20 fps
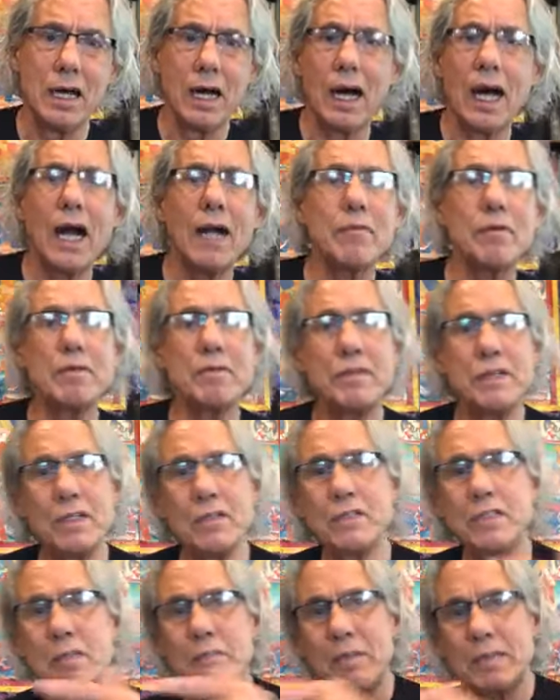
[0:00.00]
I
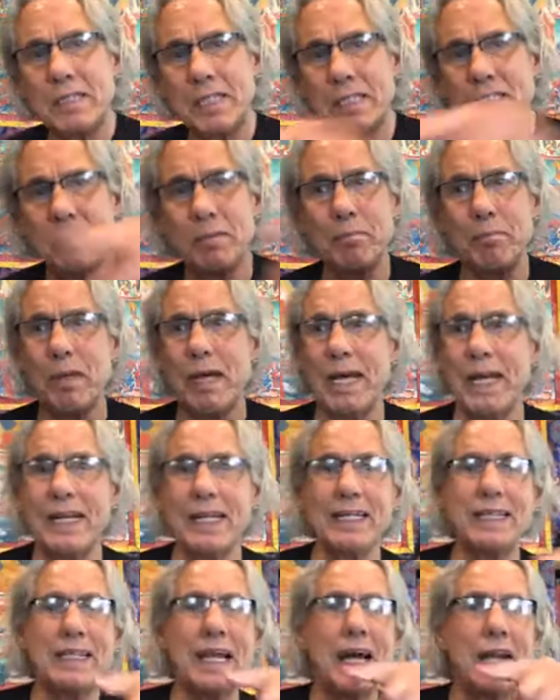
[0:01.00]
refuse to participate
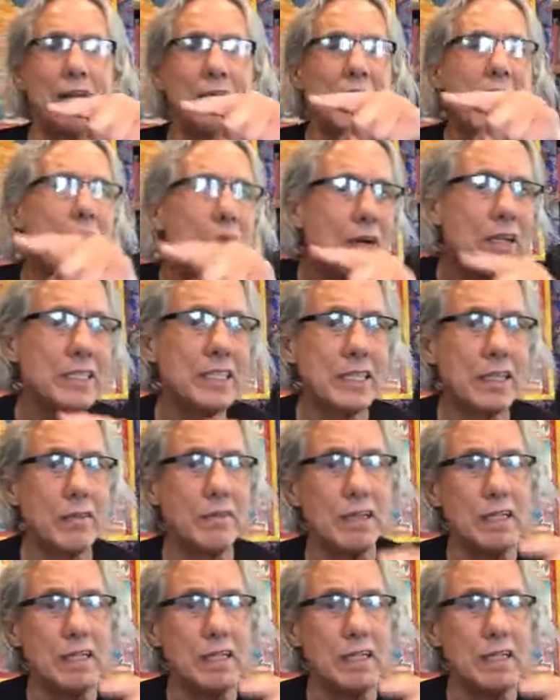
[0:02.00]
in that narrative